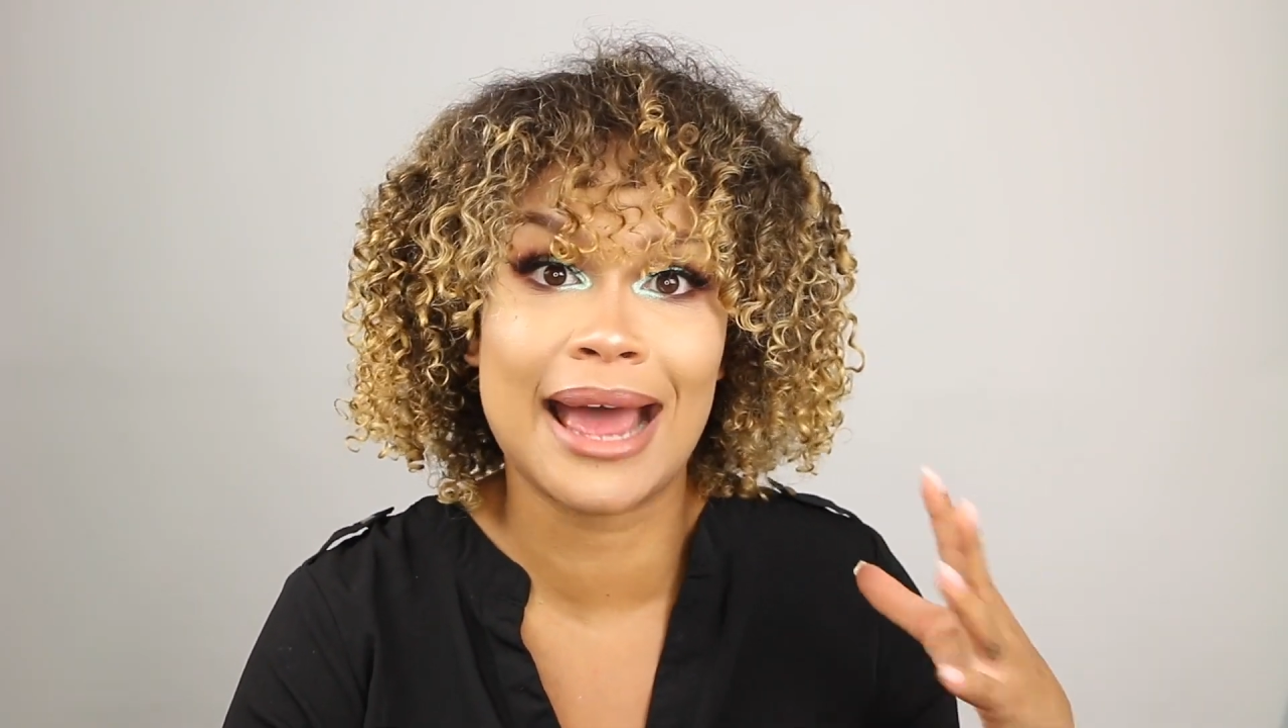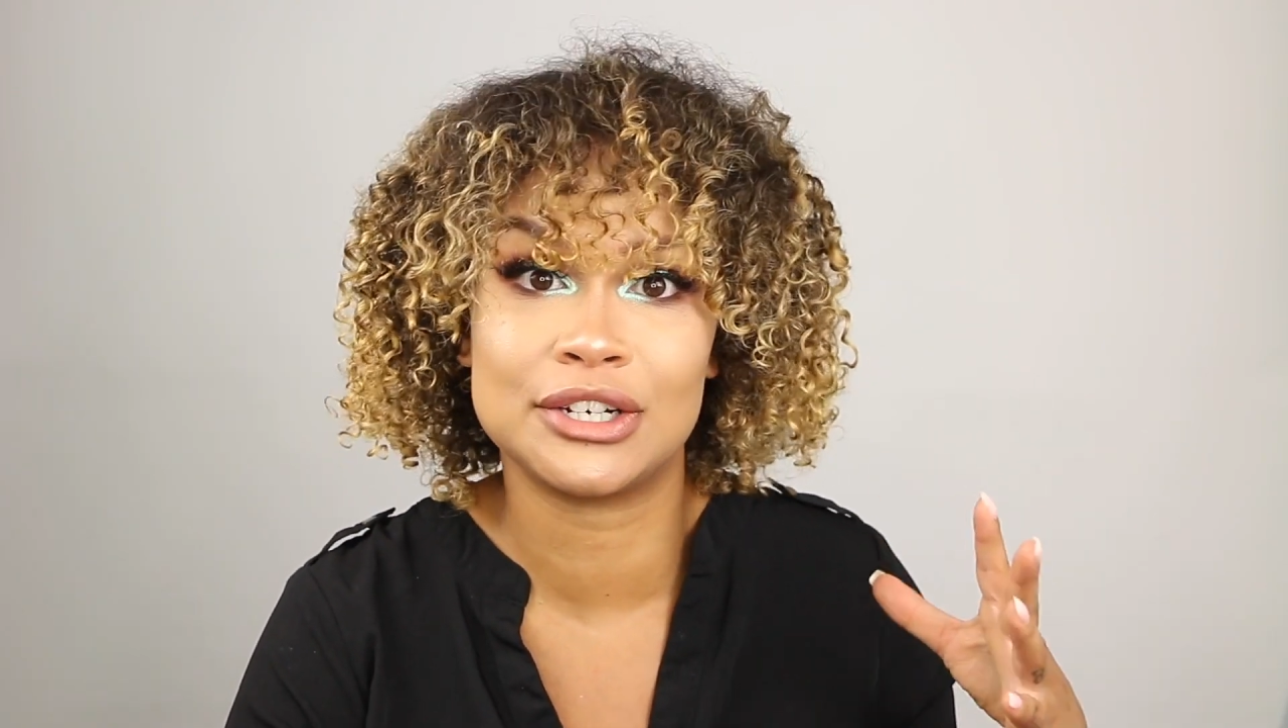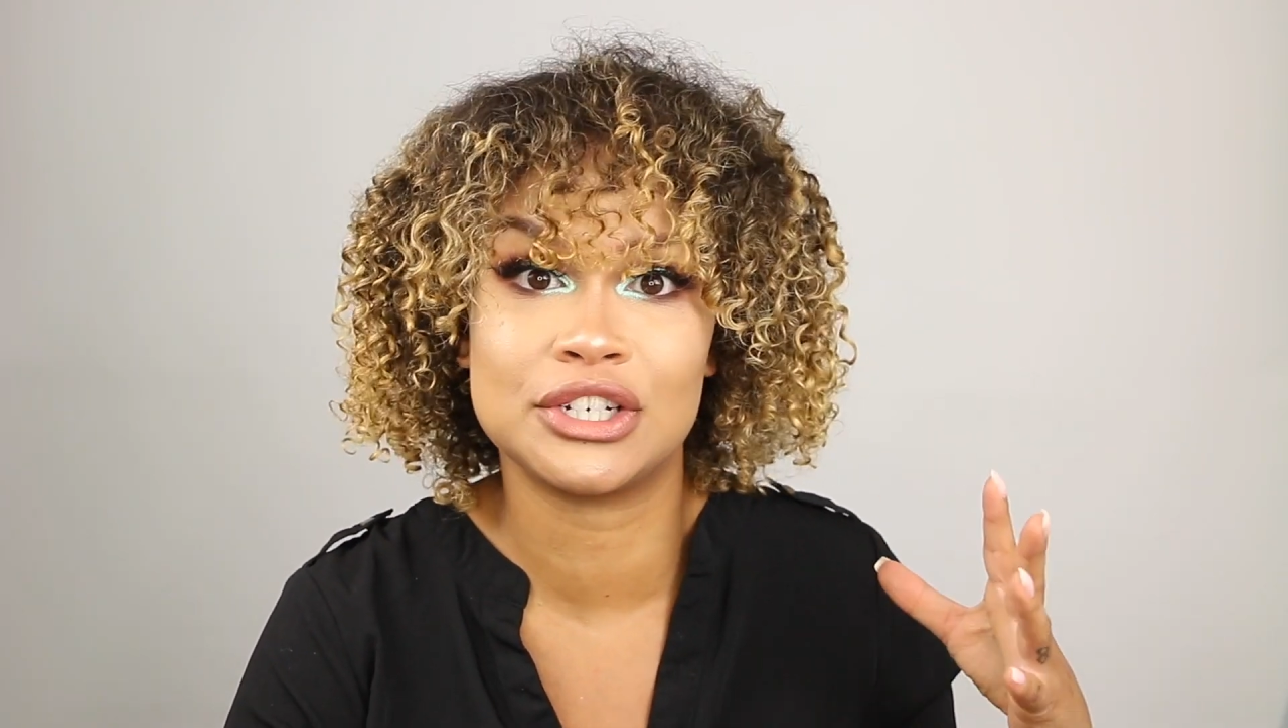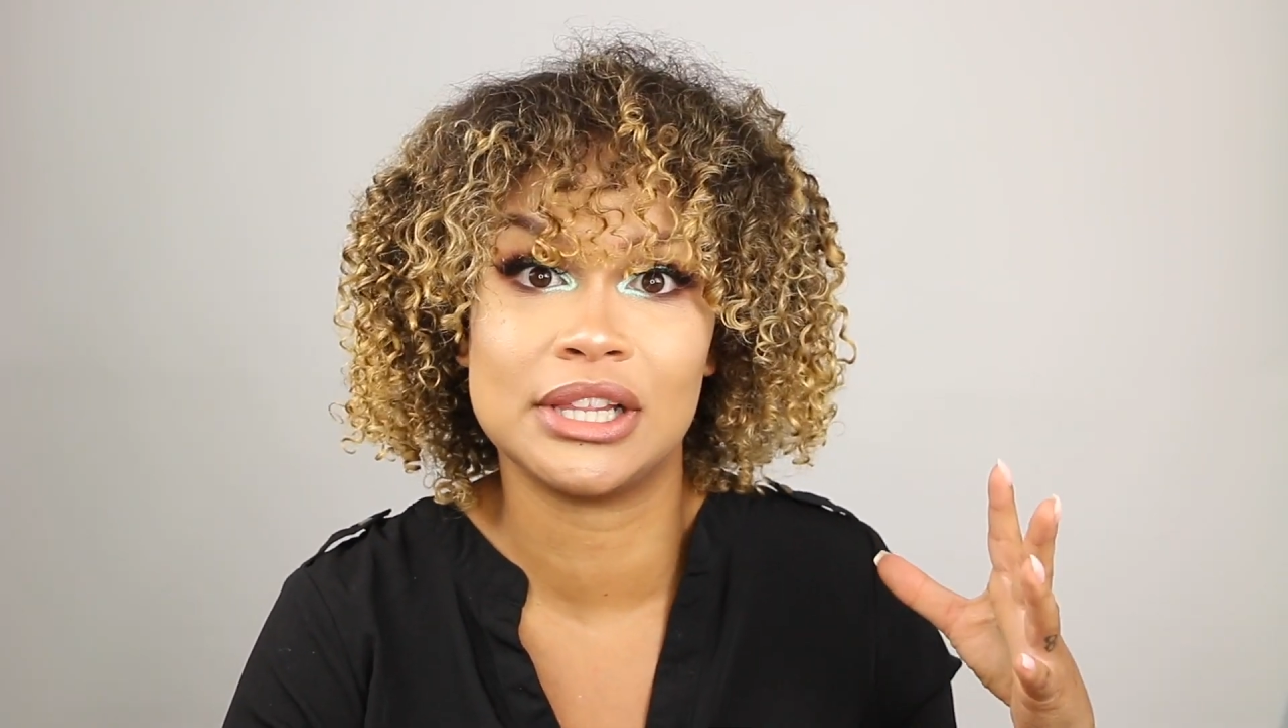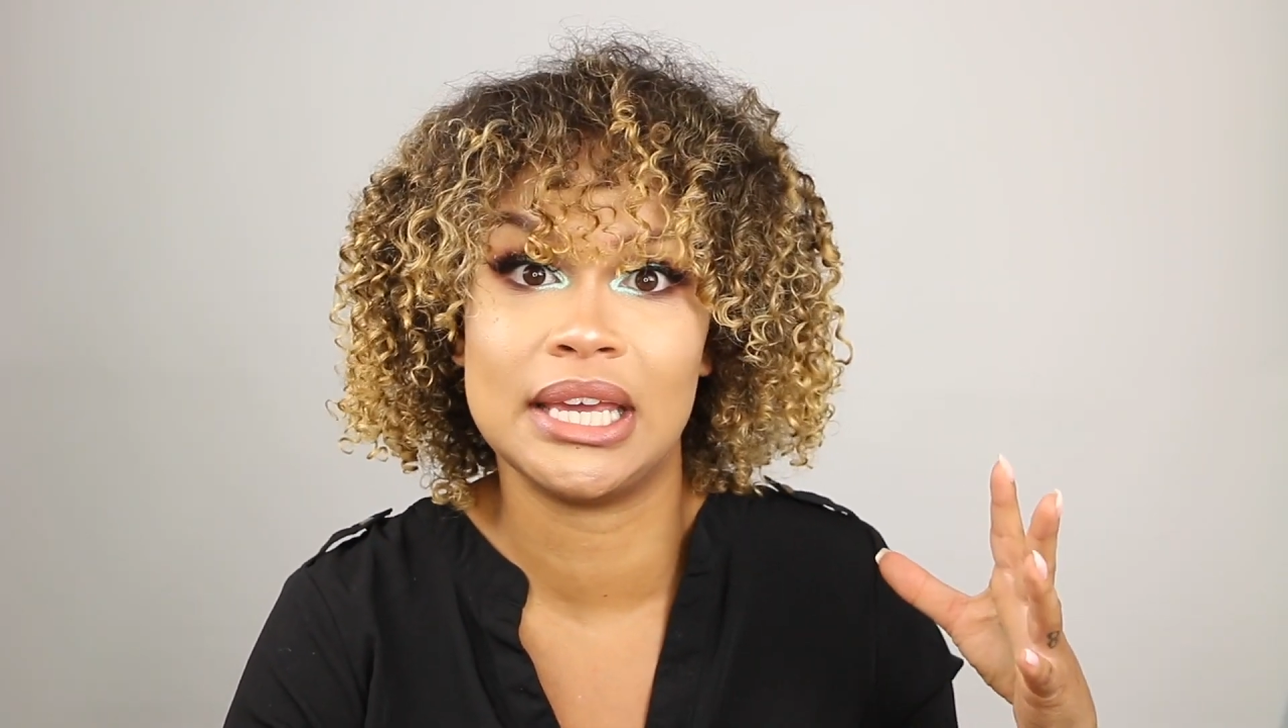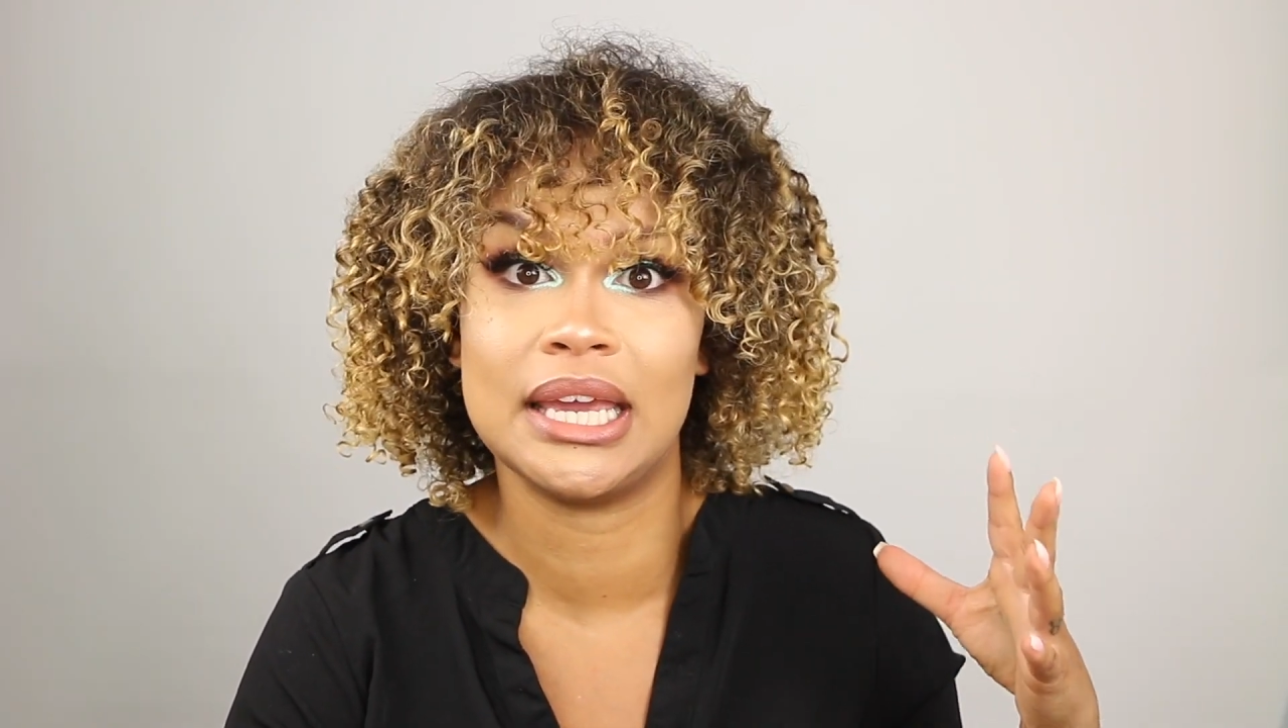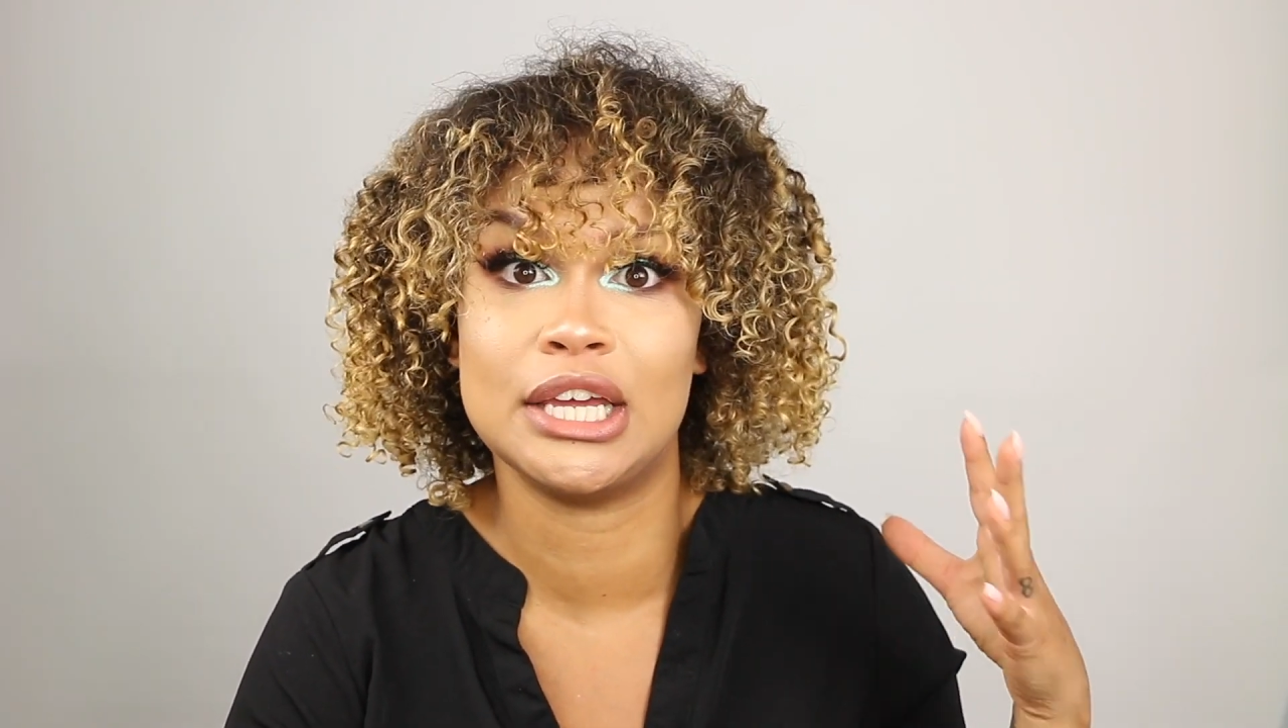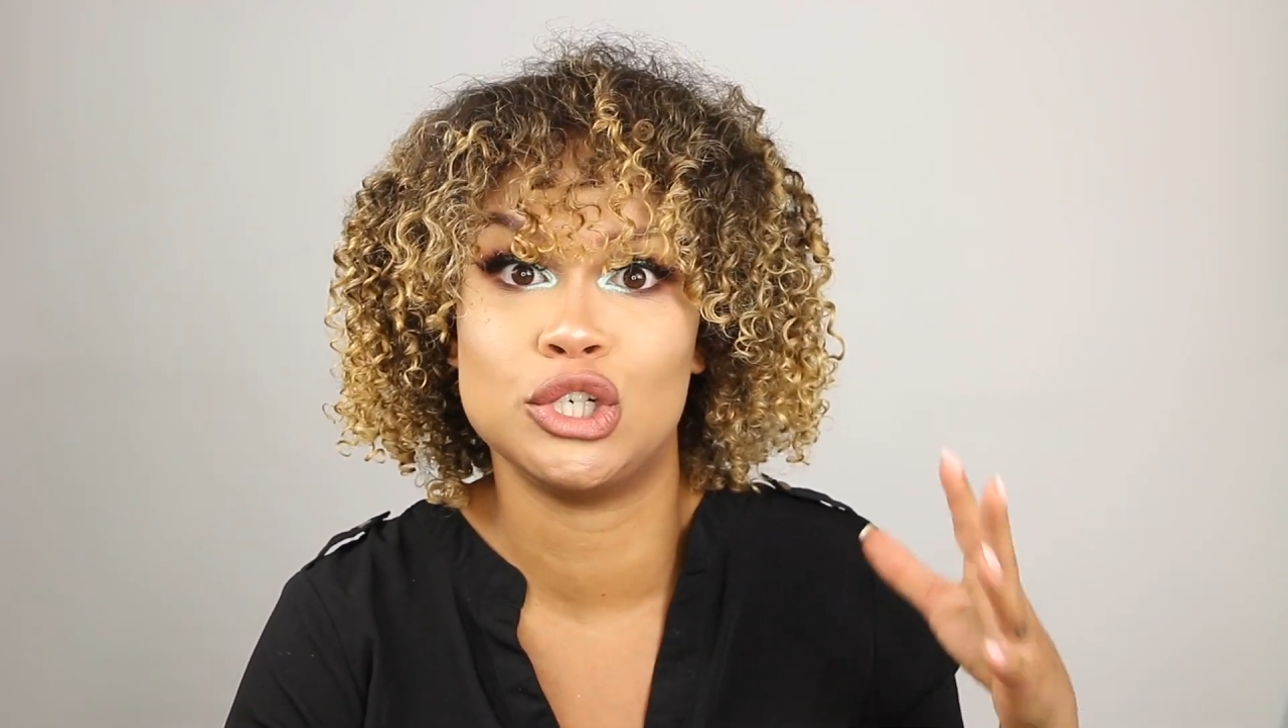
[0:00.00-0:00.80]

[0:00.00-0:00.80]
actually